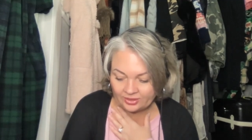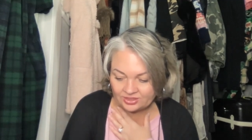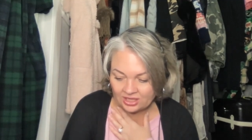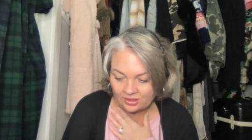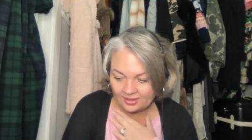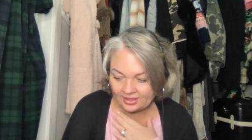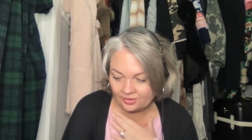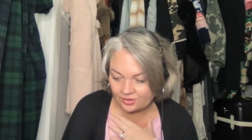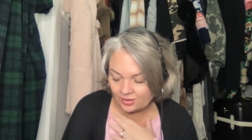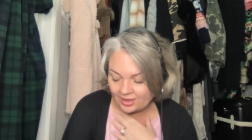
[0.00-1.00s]
which I'll let
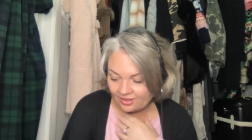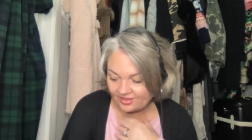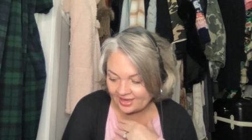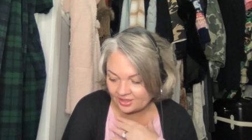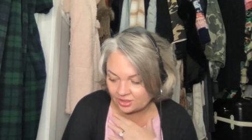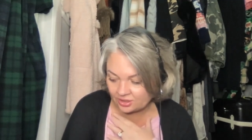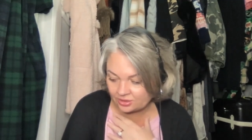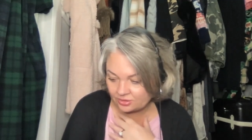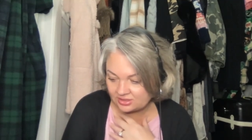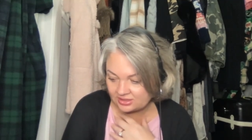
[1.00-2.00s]
you know how that
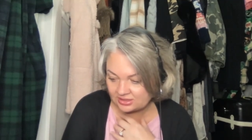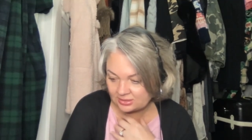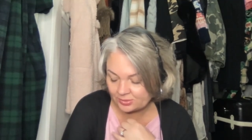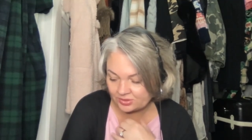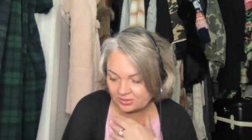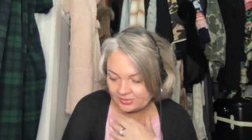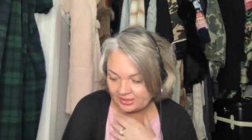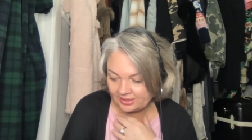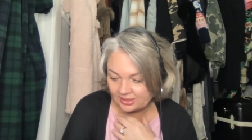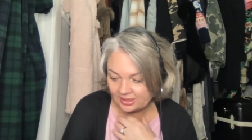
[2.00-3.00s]
goes. It's supposed to
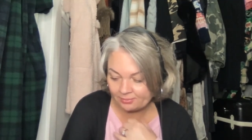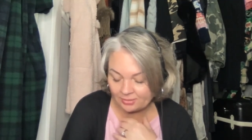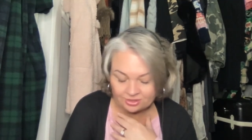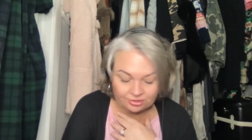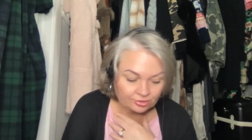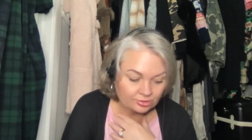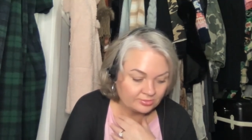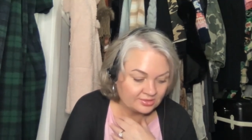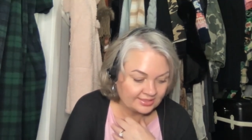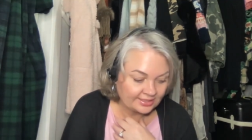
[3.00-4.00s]
be a
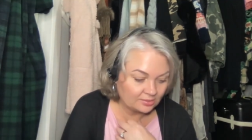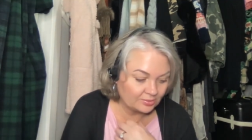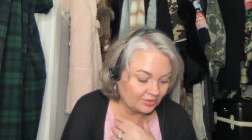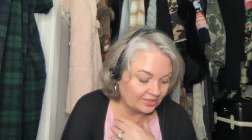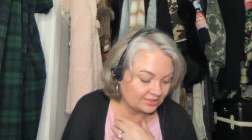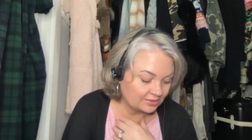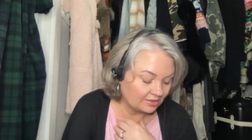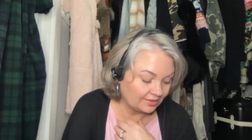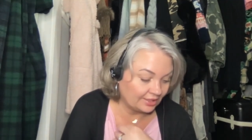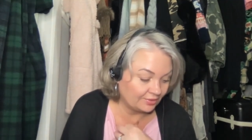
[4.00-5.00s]
mushroom ceremony. So
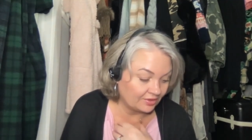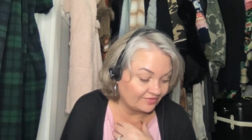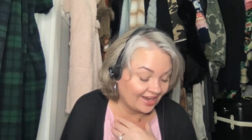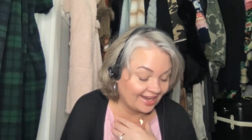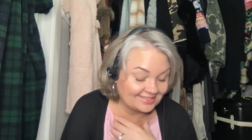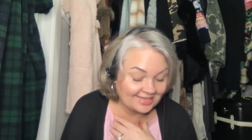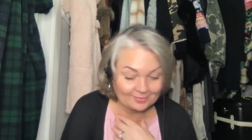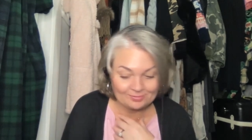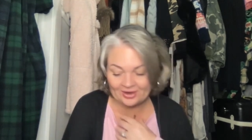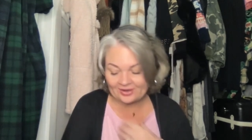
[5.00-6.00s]
I'll let you know if I
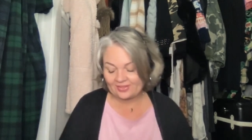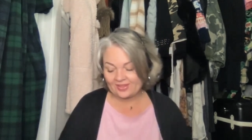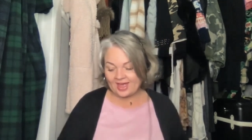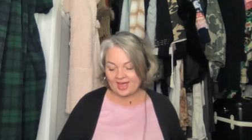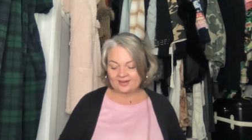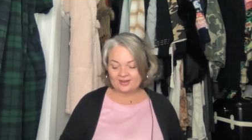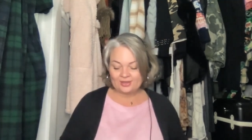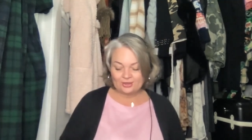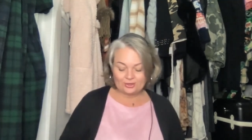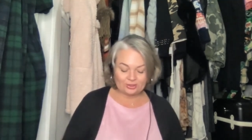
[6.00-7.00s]
take part in that.
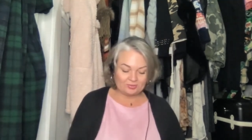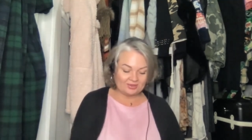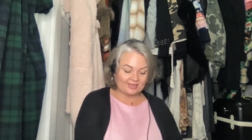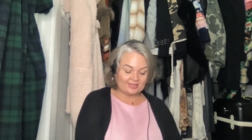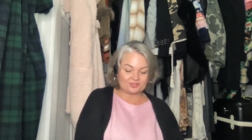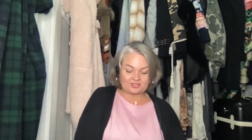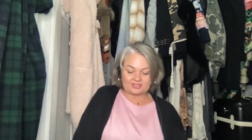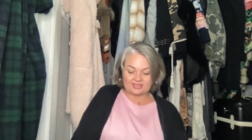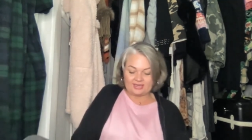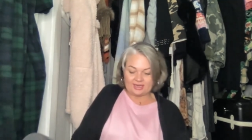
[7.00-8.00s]
Could be
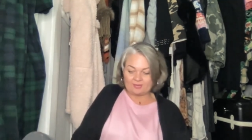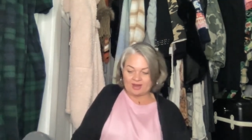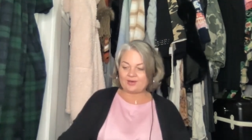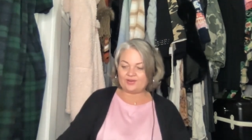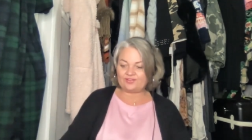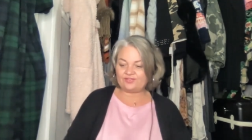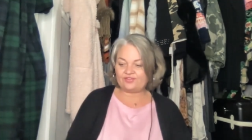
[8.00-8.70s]
interesting. I'm out